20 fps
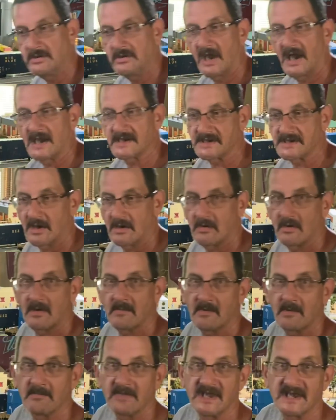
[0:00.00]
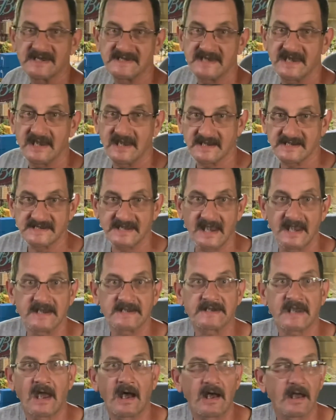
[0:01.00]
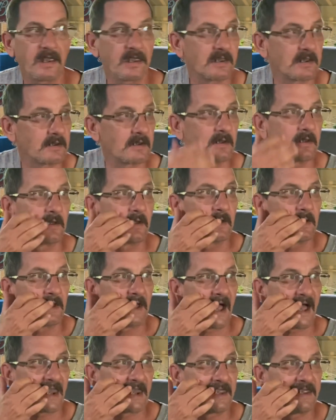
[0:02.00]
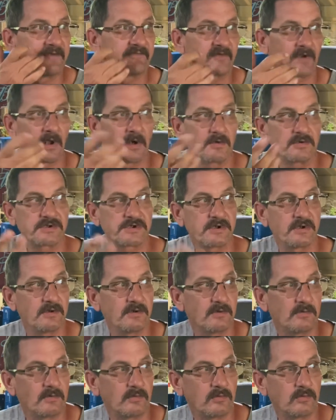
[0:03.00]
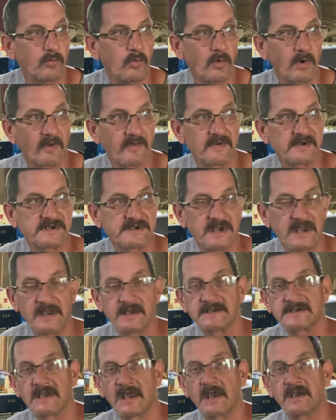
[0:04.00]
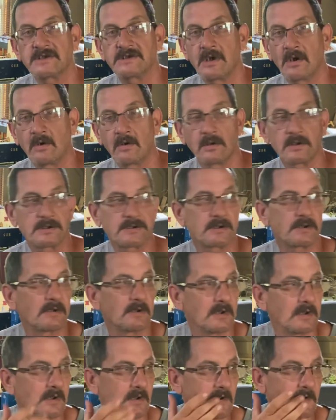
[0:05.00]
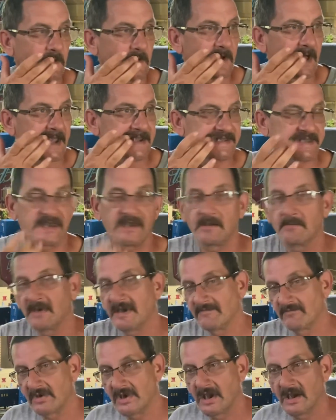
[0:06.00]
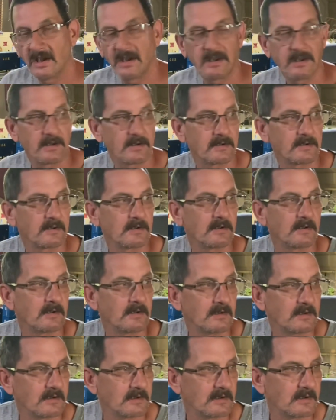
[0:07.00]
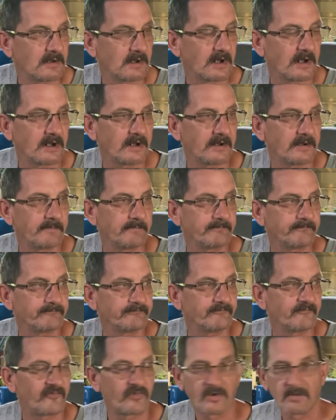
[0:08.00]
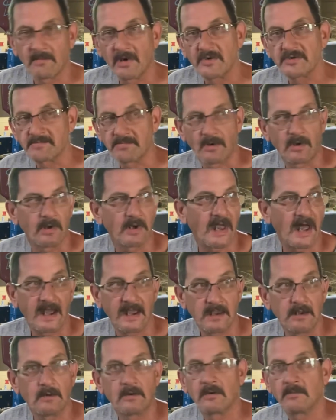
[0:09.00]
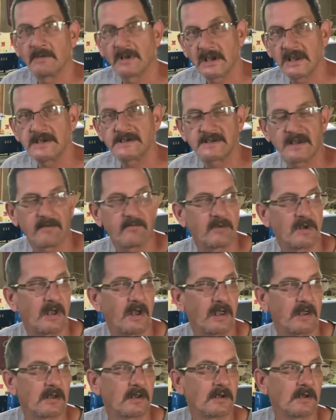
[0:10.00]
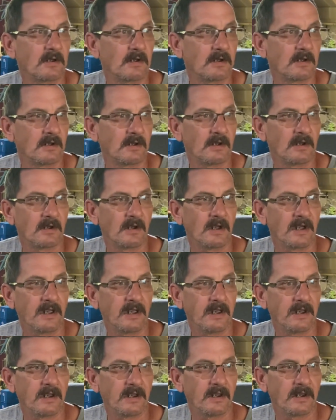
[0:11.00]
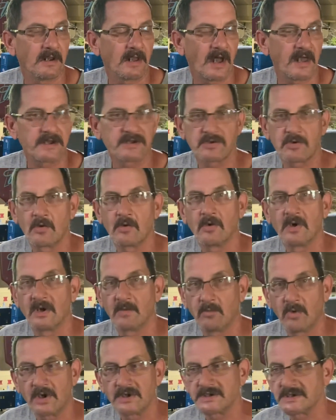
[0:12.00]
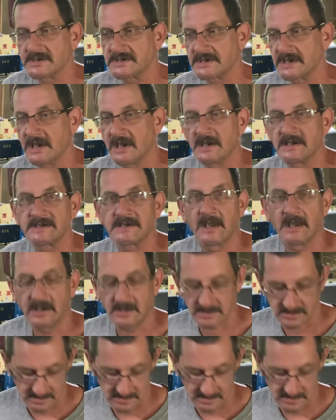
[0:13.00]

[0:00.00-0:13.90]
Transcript: guys know I'm a big CSX guy. I live close to one of the CSX yards. I see them every day um, for the most part. I heal them at least every day. And I just grew up watching CSX.